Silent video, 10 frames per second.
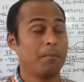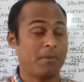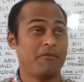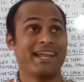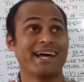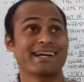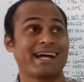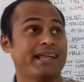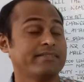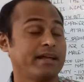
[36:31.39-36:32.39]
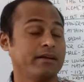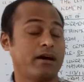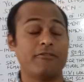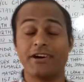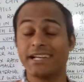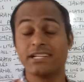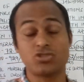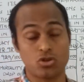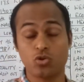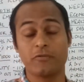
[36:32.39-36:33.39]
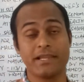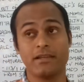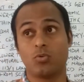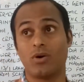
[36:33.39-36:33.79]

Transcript: Bhavana Kant and Avani Chaturvedi,